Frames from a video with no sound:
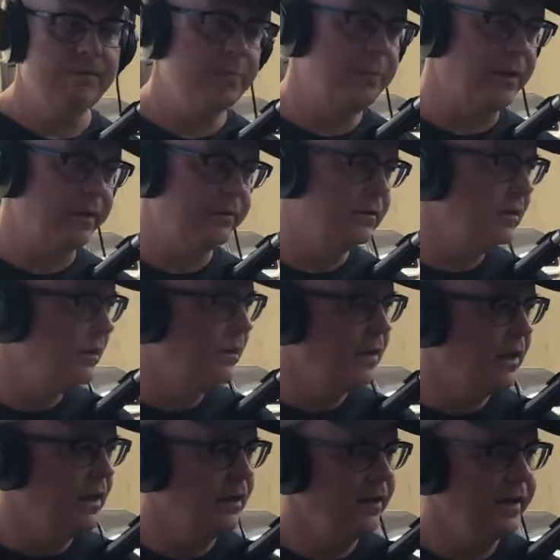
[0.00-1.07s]
But
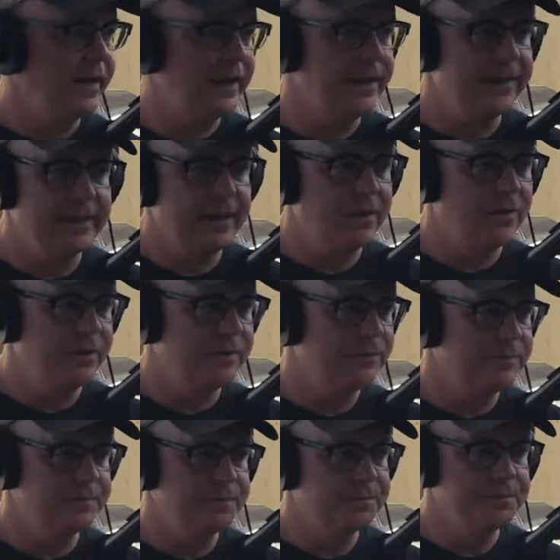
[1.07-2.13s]
I look at it now, and
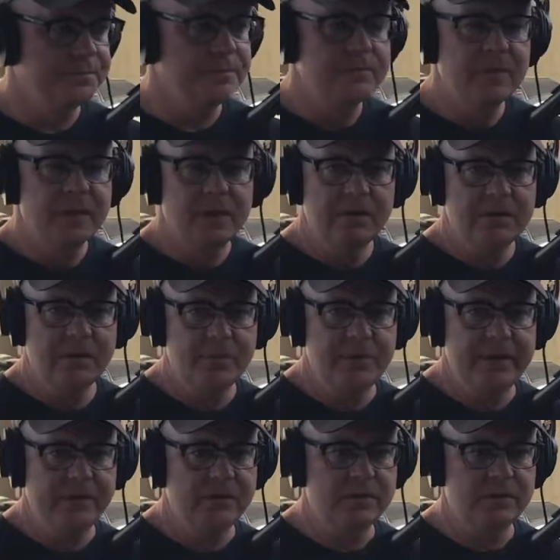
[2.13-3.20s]
some
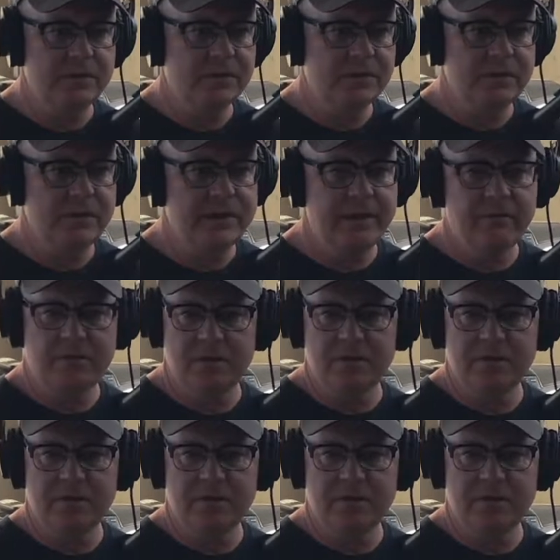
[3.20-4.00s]
things are just never.